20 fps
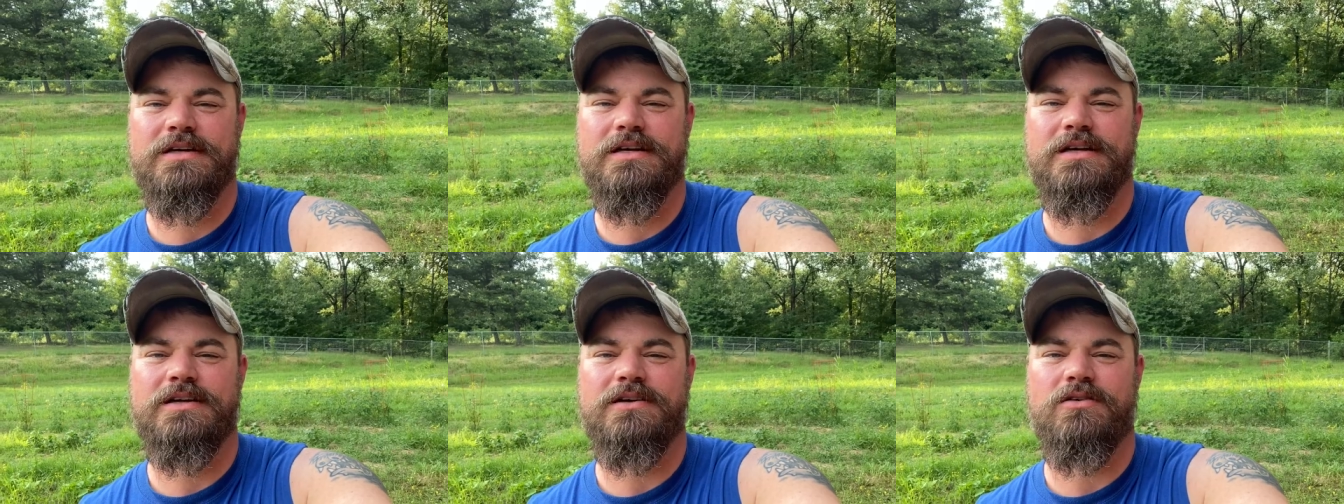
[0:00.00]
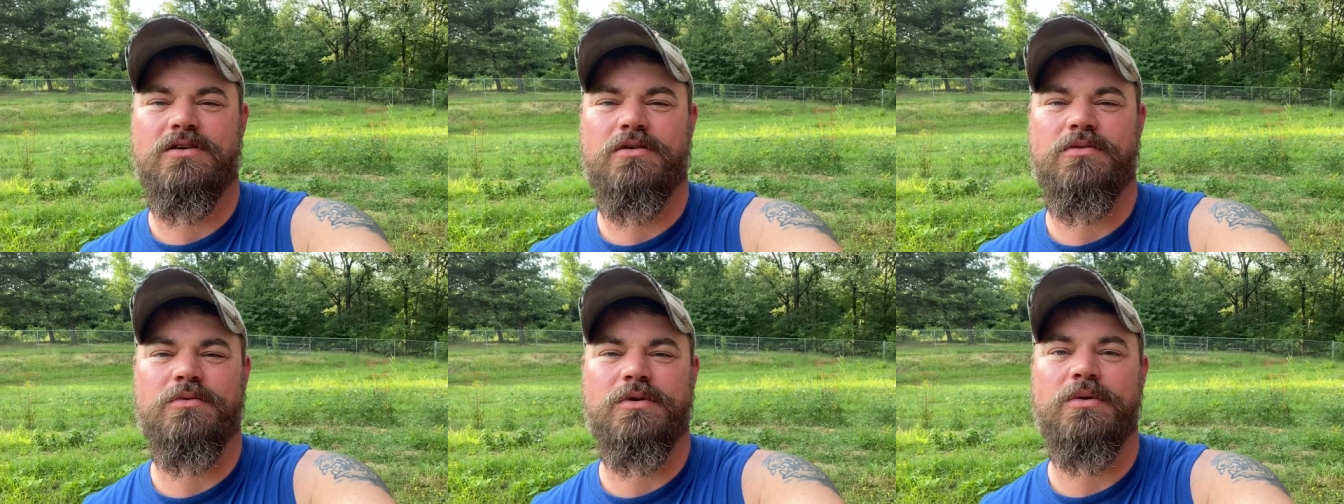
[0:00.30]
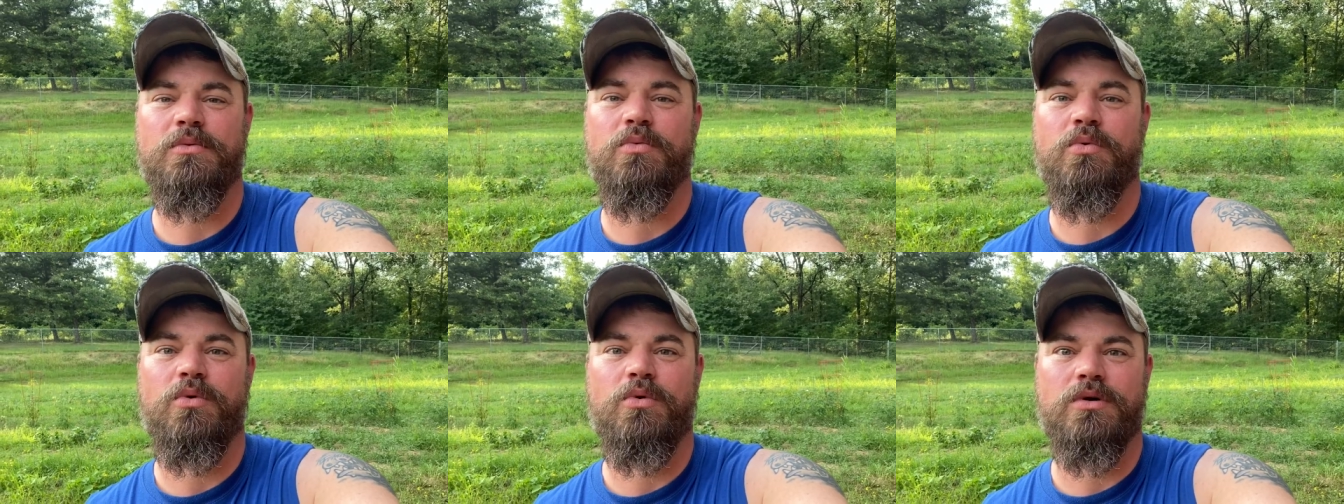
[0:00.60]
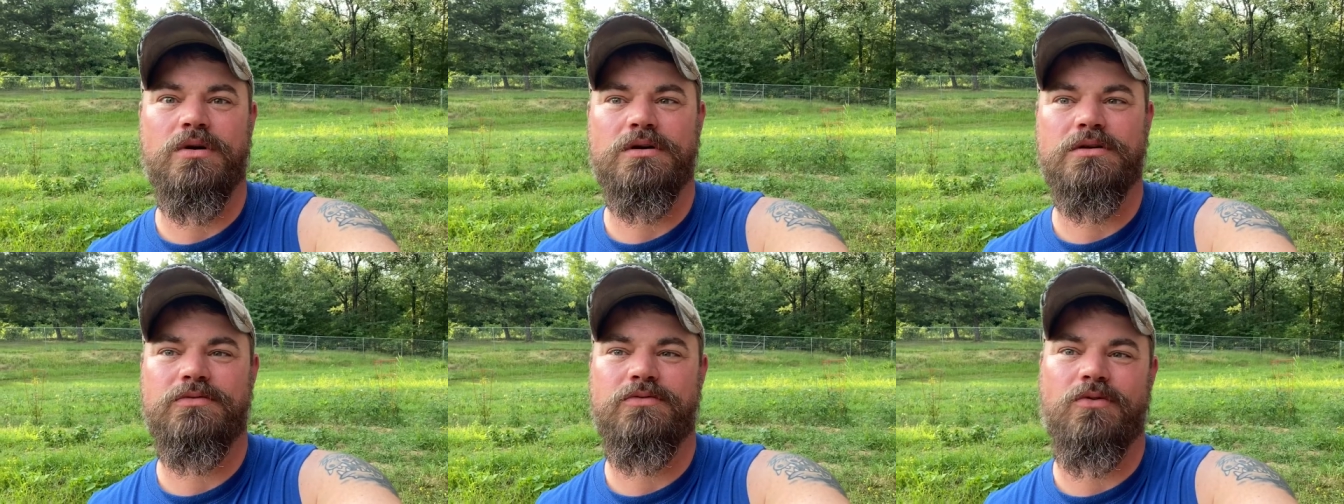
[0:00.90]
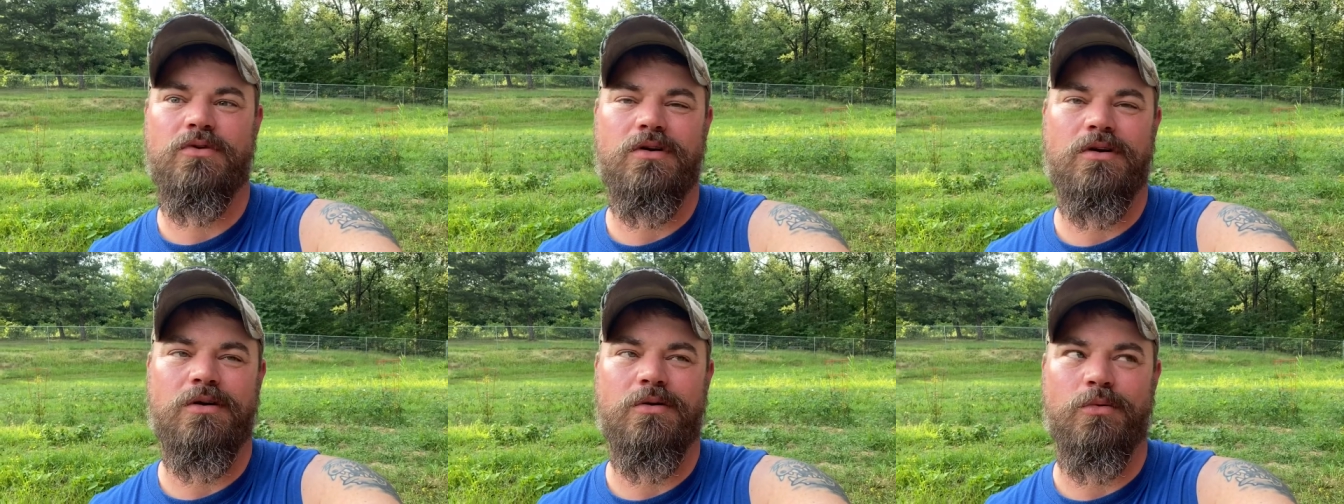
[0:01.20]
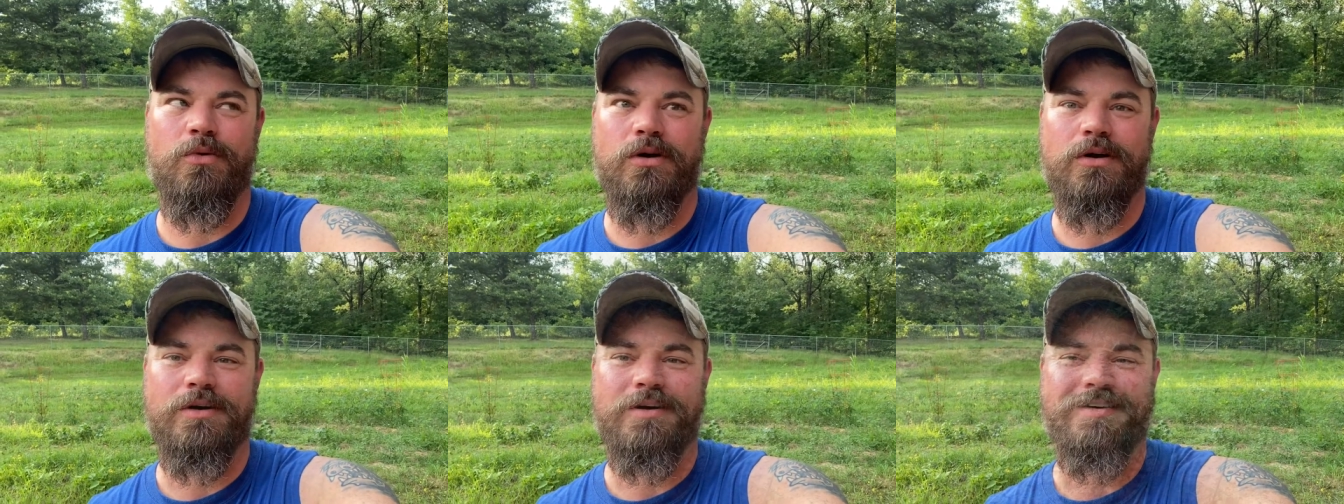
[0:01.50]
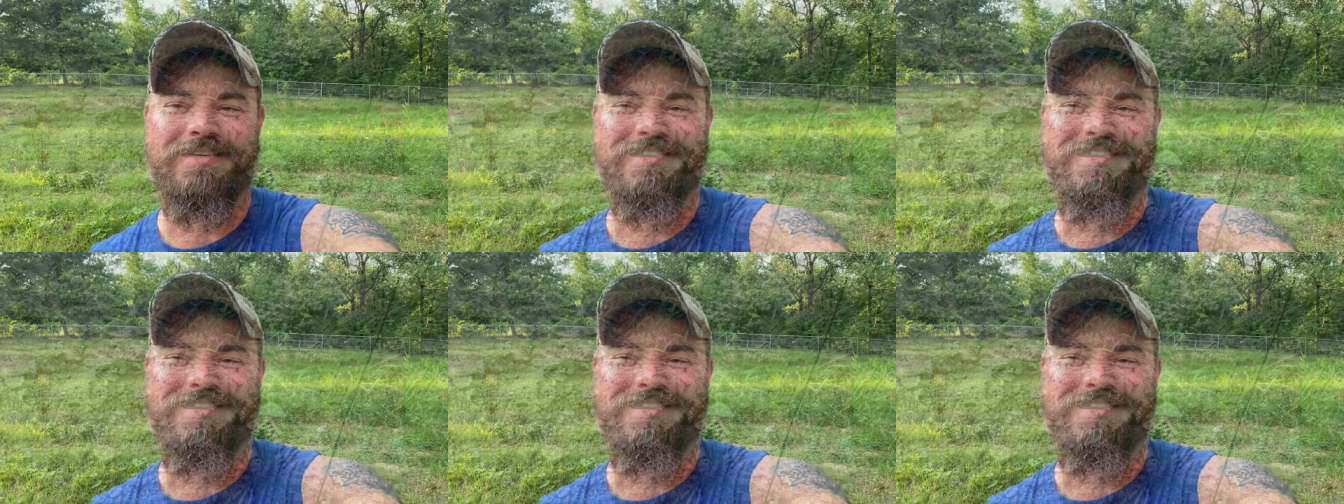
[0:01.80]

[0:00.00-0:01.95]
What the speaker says: and our rewards for our work.